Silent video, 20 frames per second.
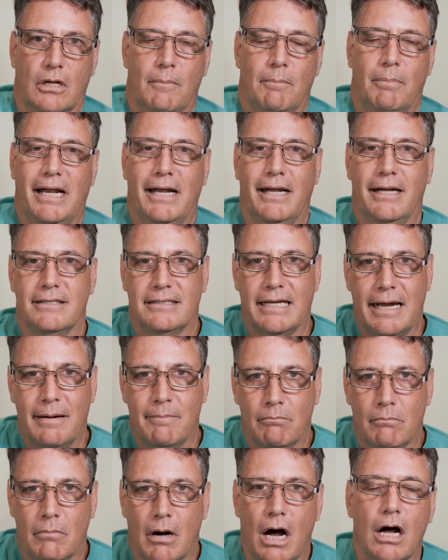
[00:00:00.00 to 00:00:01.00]
But it is a
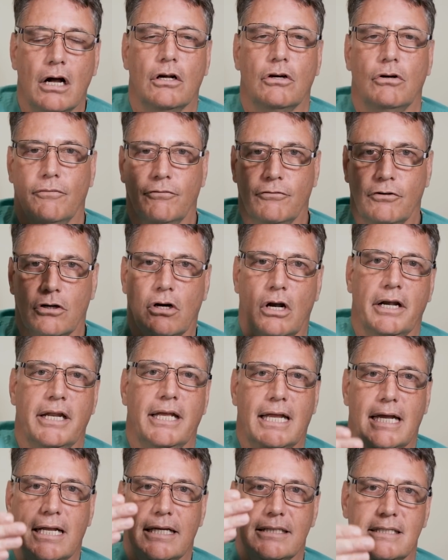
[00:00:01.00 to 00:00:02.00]
marker of
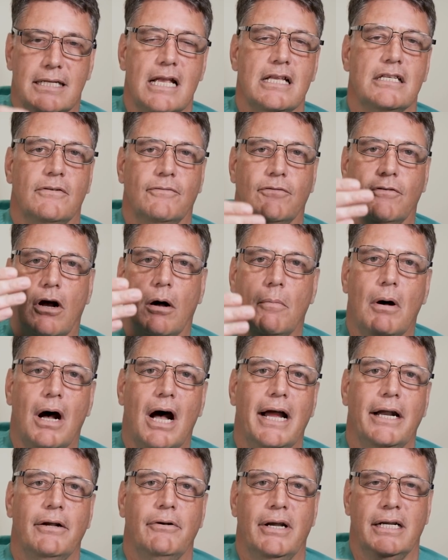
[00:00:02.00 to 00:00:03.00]
chronic excessive
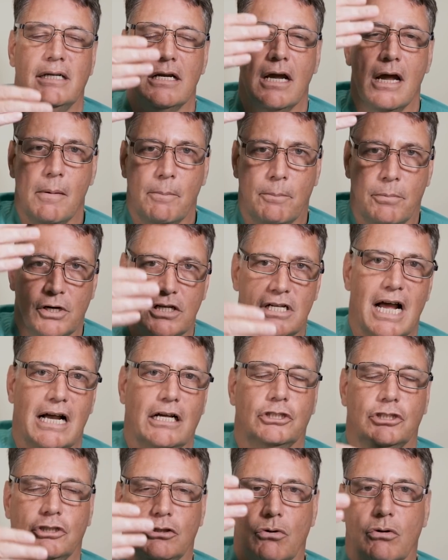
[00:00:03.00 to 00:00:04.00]
carbohydrate
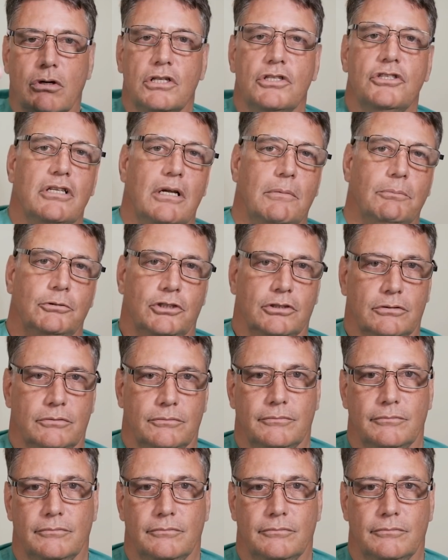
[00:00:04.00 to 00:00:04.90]
production or consumption.